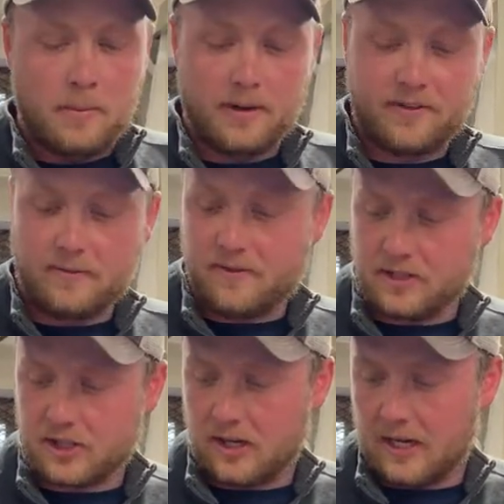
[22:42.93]
But if I'm
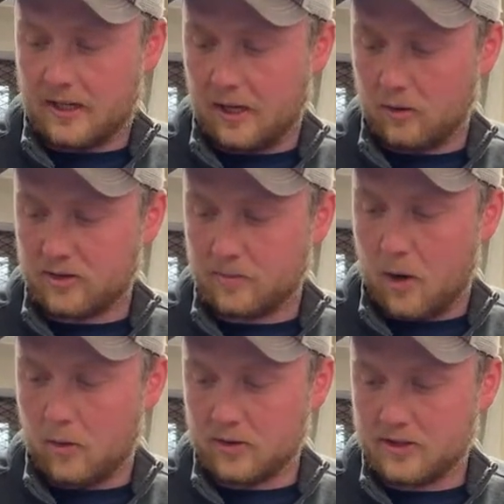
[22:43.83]
fishing like, you know, a
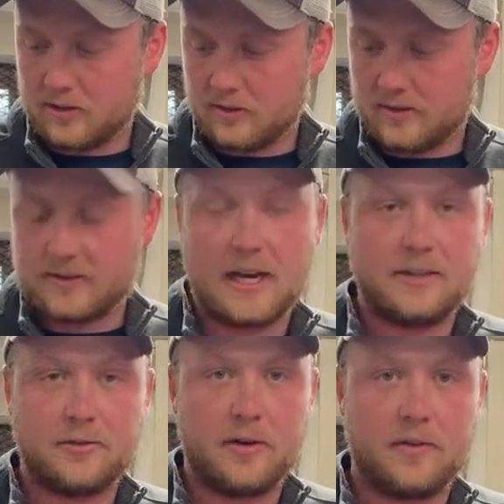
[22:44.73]
smaller
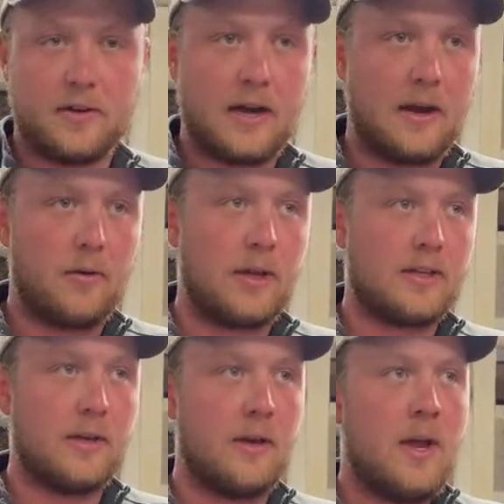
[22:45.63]
size river, I don't know,
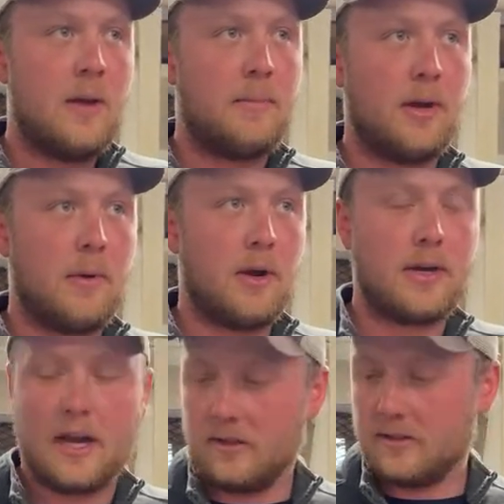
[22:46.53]
like the Pere
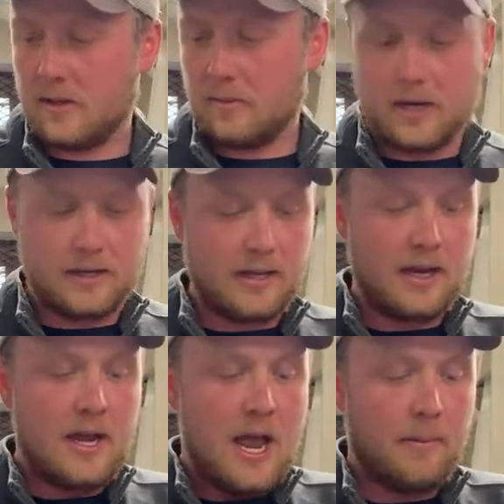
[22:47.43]
Marquette or something like
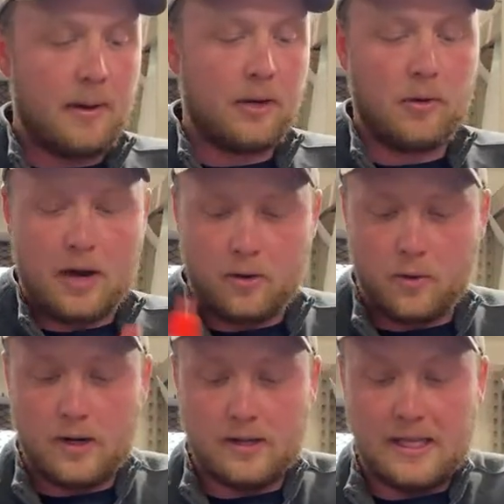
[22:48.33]
that, I might go down
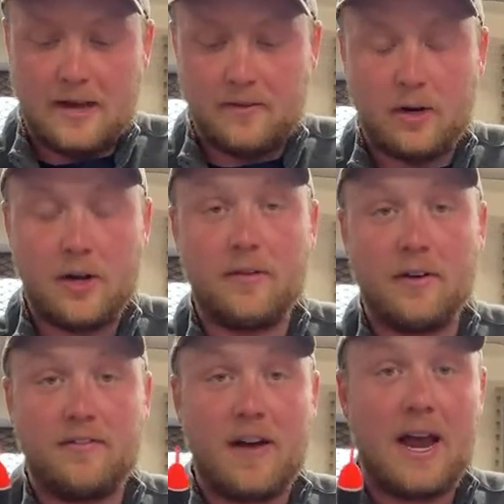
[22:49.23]
to an 11 or even
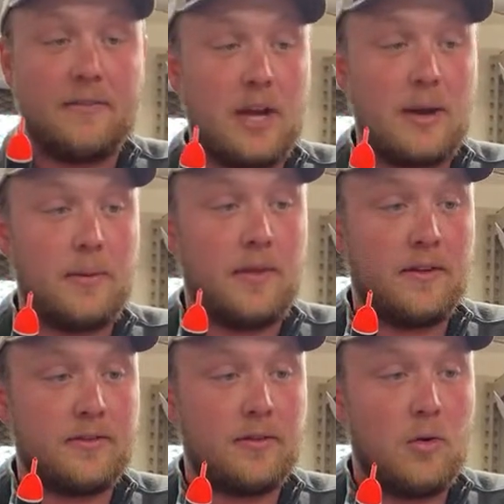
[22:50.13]
a five gram in
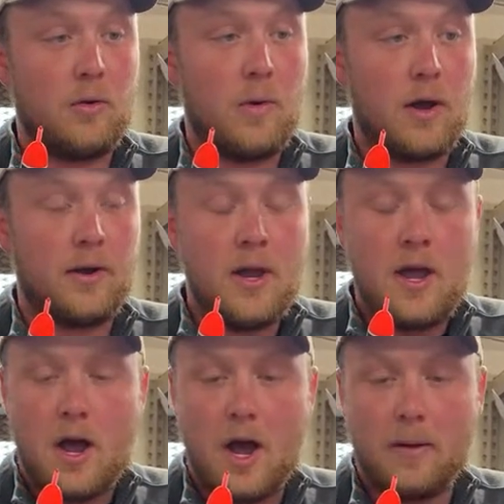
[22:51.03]
this lower water
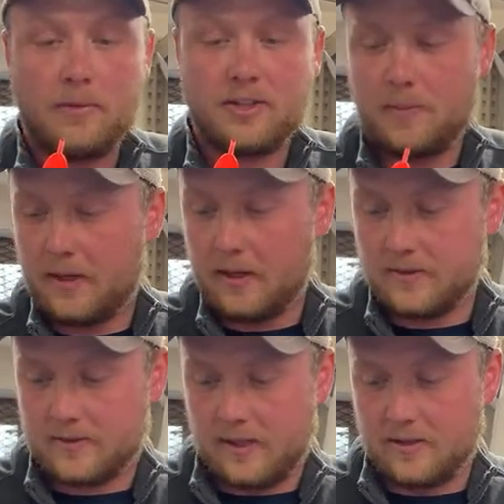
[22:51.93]
um, just
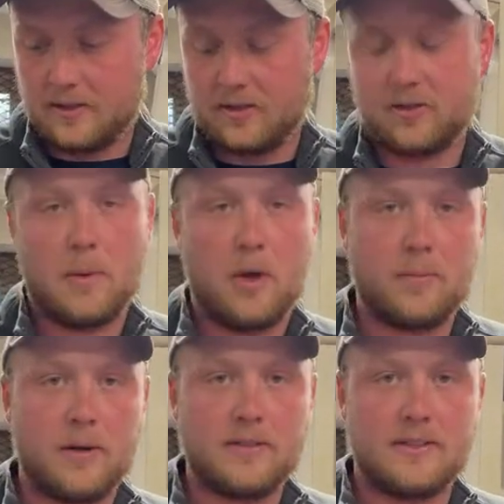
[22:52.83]
because just a smaller
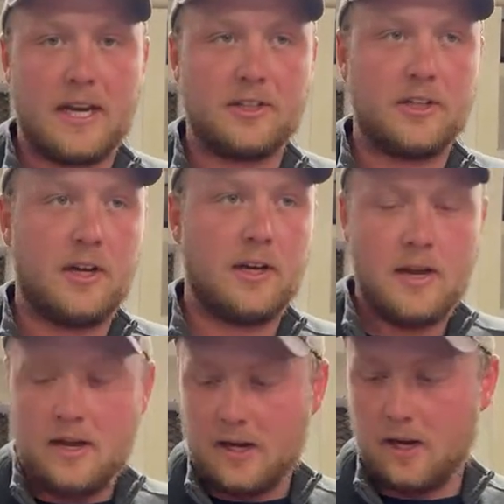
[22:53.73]
presentation and yep.
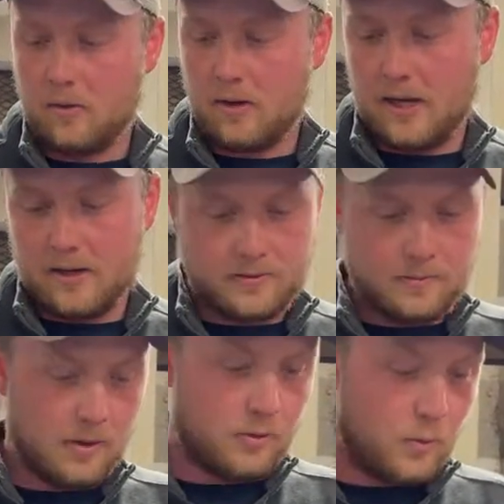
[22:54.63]
you don't need as
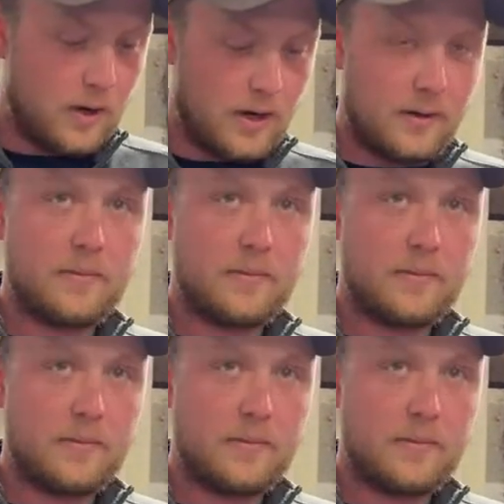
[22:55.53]
much. Faster